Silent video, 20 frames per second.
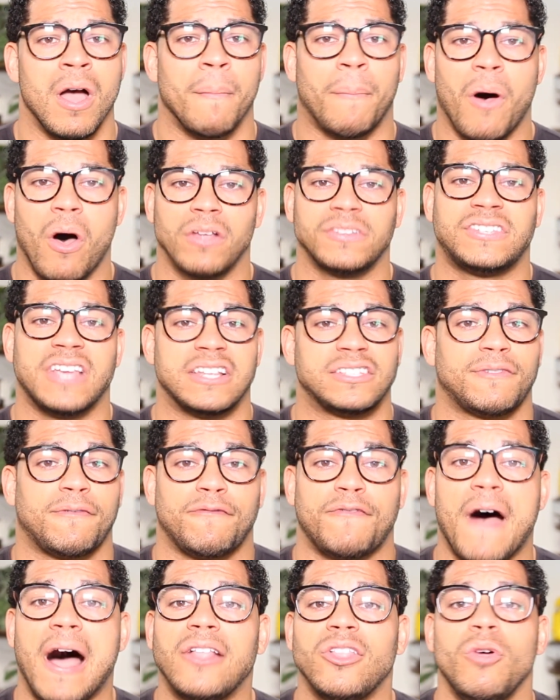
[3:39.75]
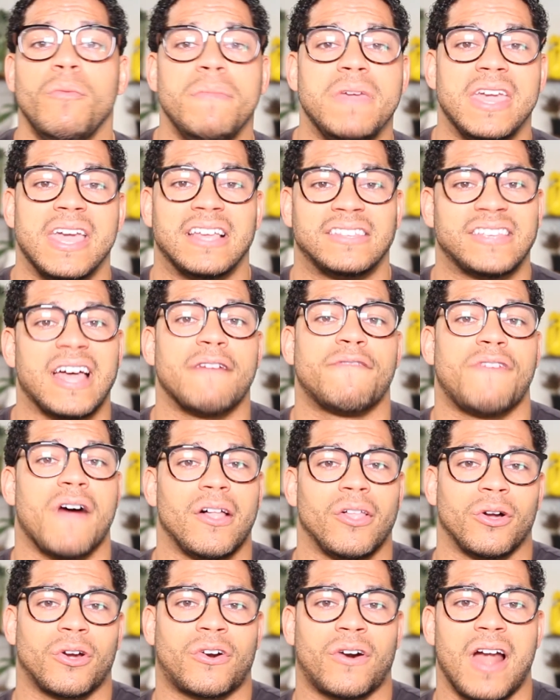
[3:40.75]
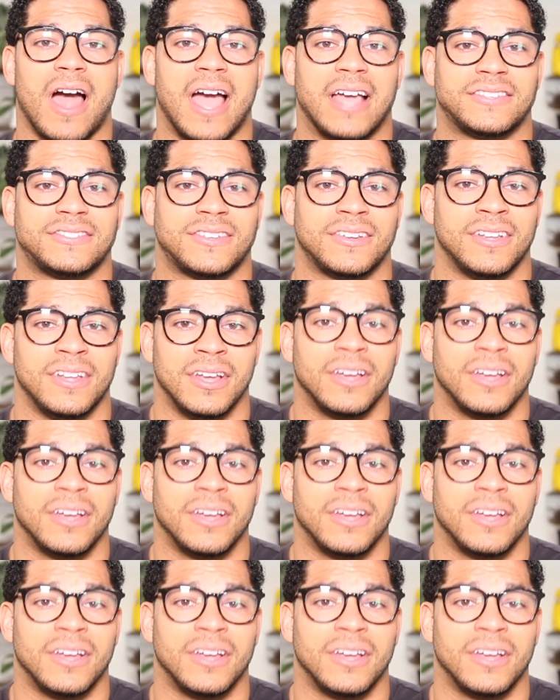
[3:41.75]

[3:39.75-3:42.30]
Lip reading: Paul says, follow me as I follow Christ.